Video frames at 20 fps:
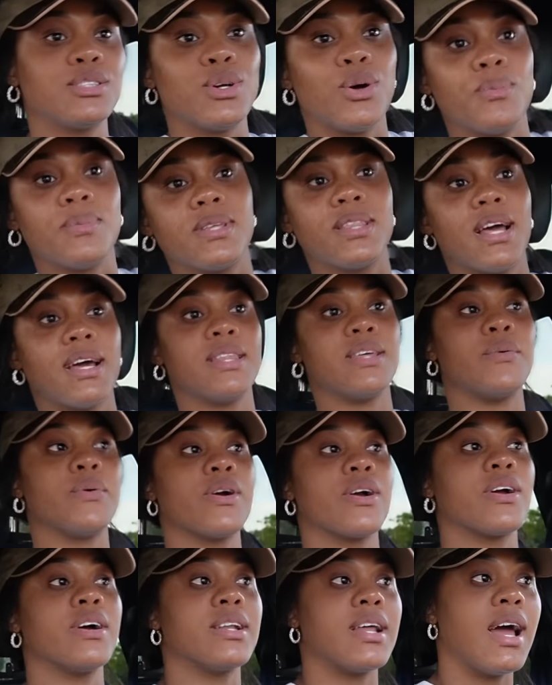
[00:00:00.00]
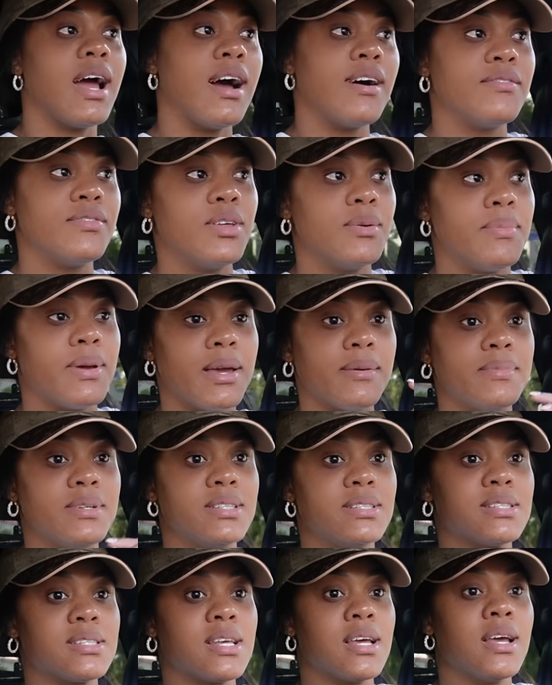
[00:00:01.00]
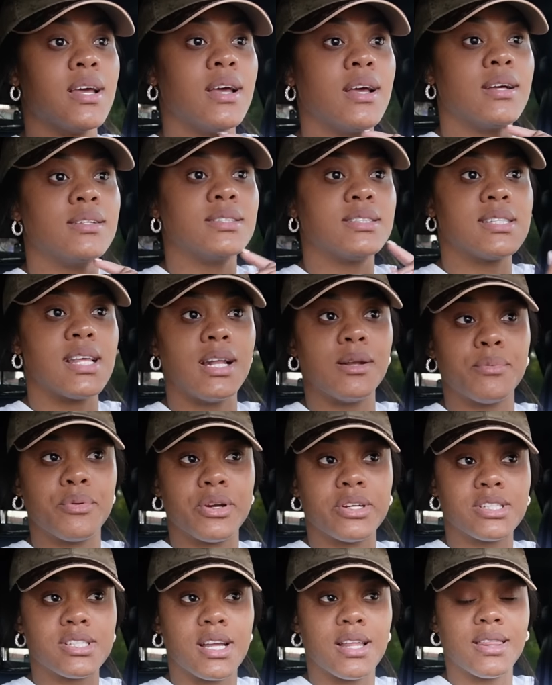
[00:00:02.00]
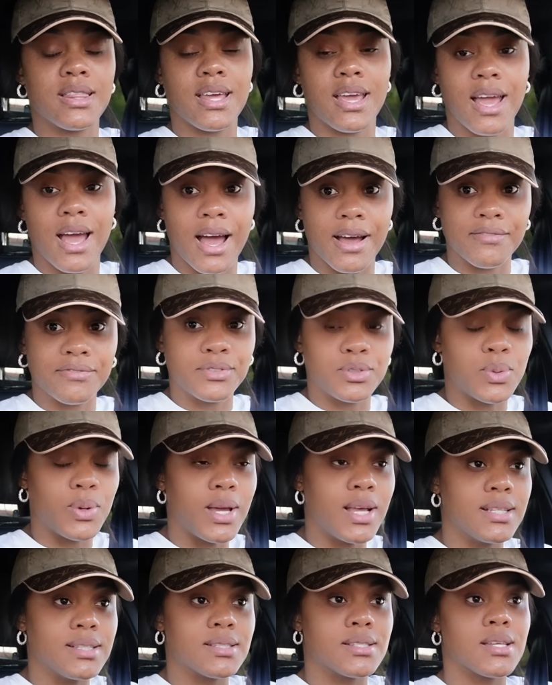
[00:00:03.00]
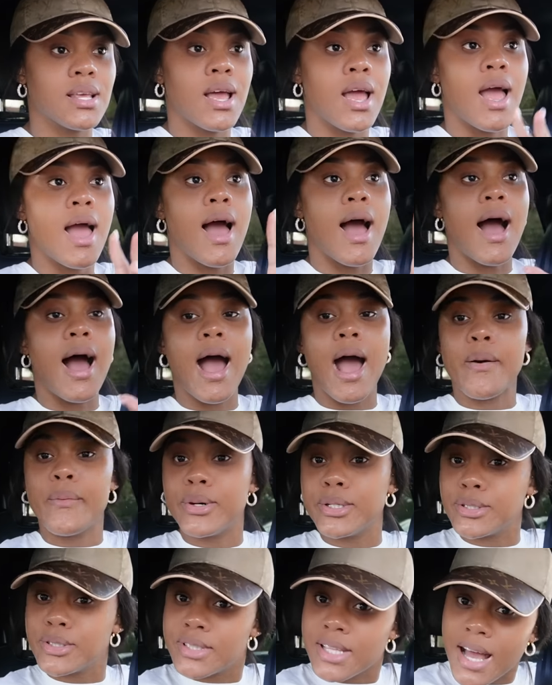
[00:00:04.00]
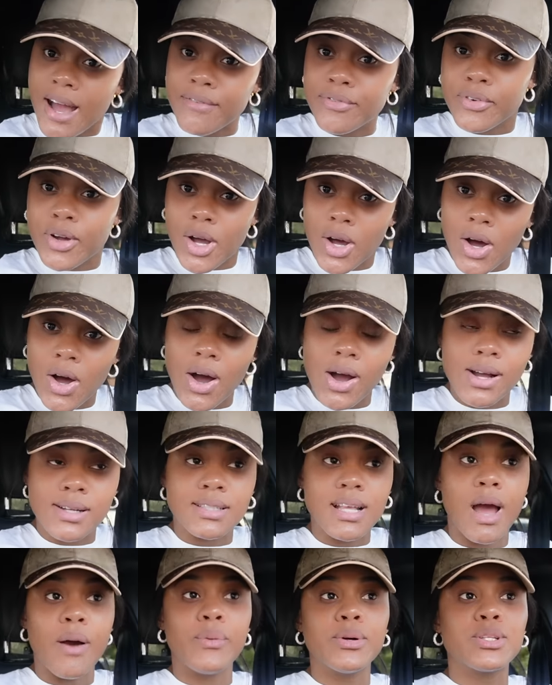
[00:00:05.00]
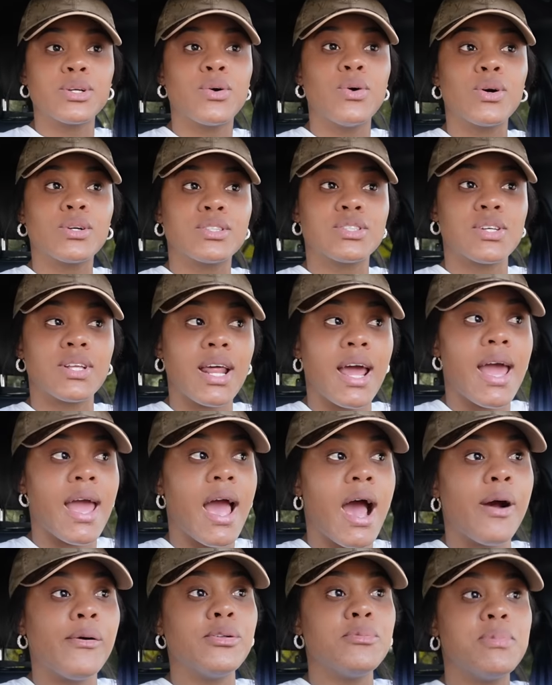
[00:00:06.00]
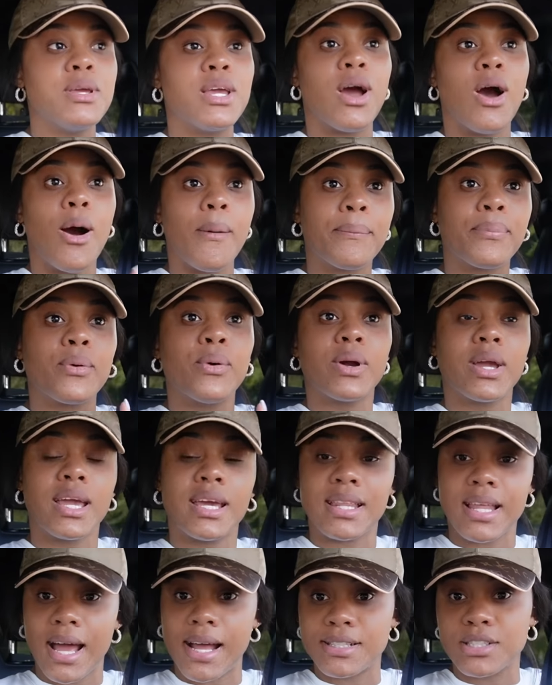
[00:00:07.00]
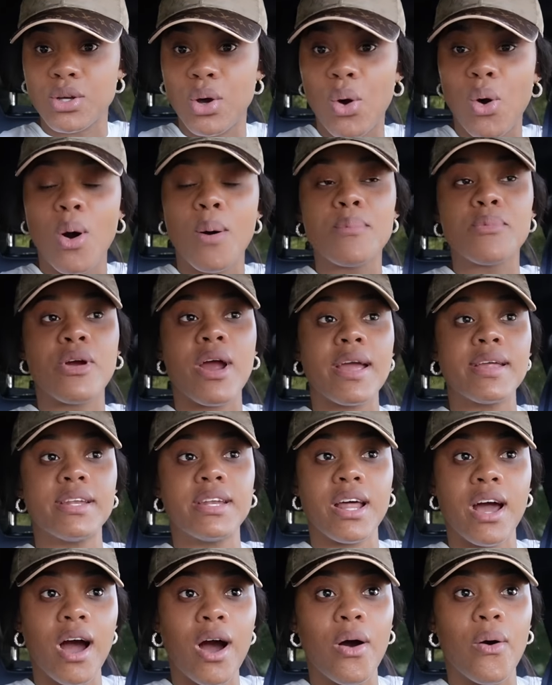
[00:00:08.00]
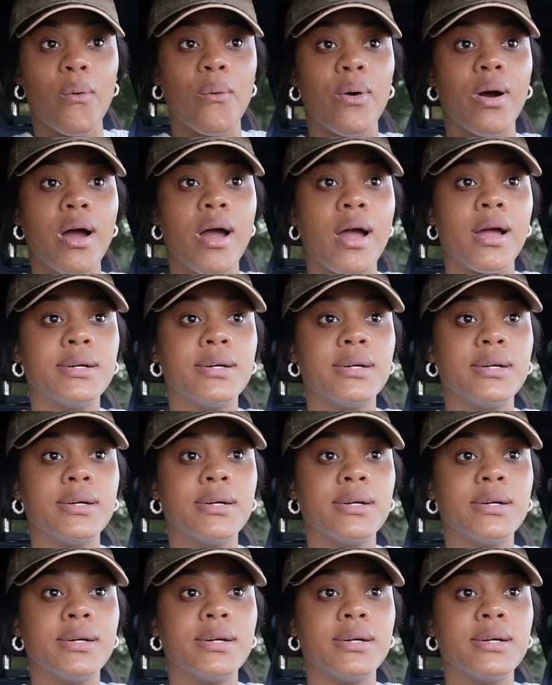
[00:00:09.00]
told me that they were gonna have the babies celebration. They have twins I wouldn't have cooked. I would cook today. I would be up cooking at home right now.